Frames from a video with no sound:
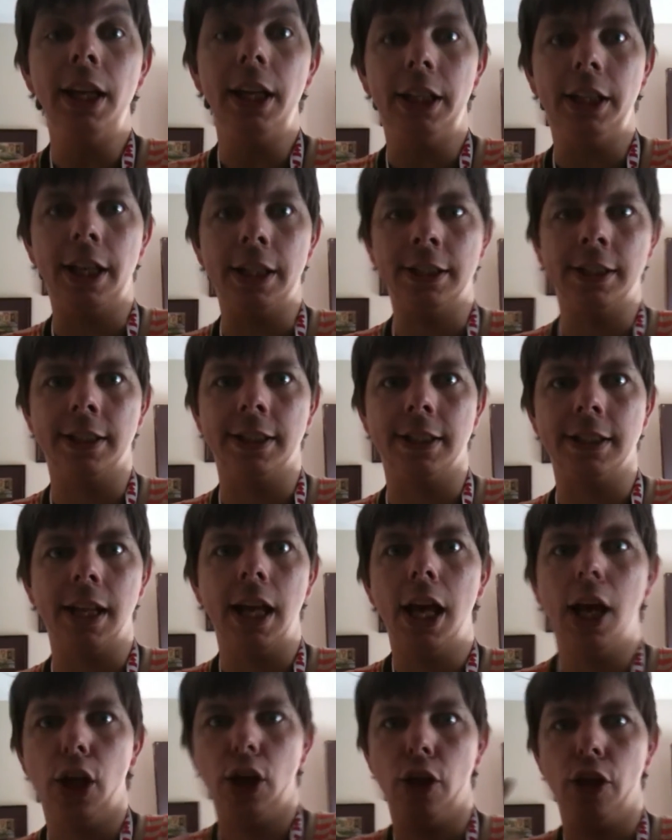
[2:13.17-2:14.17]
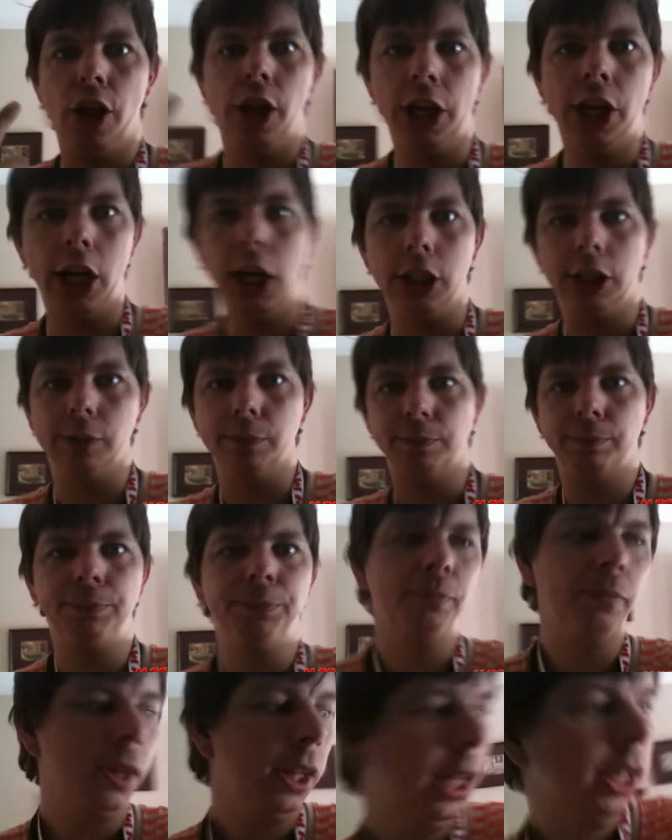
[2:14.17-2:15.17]
Yes, The Nun.
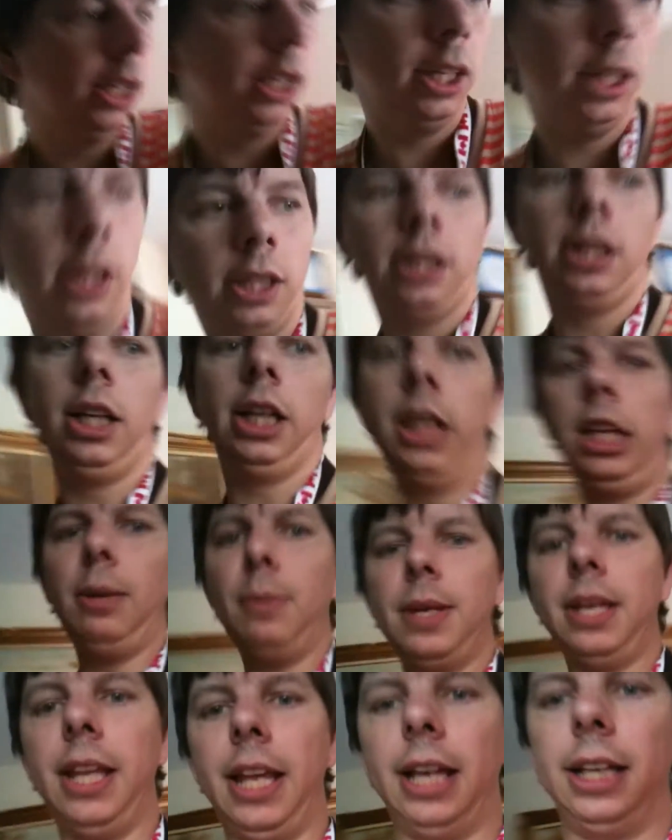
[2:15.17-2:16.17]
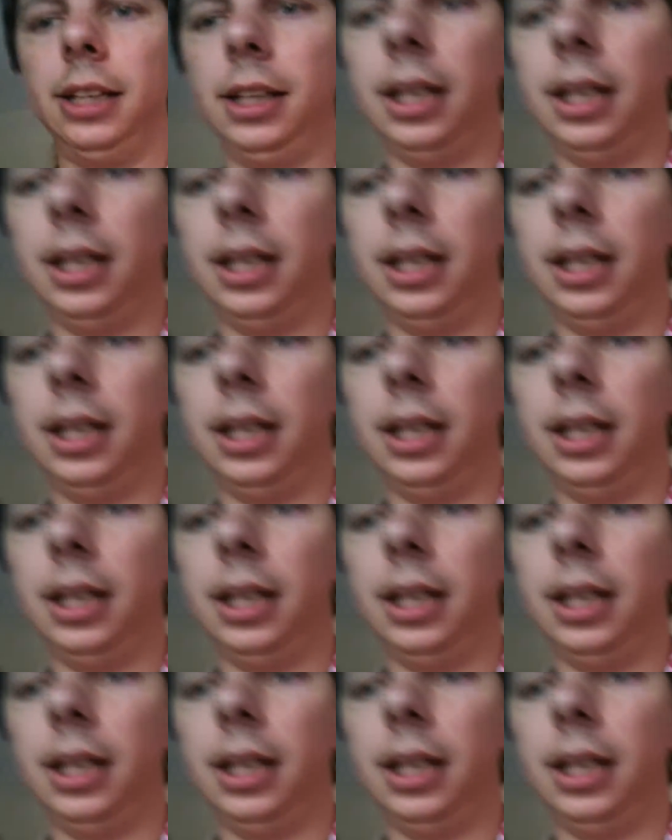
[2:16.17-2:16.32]
I keep saying that.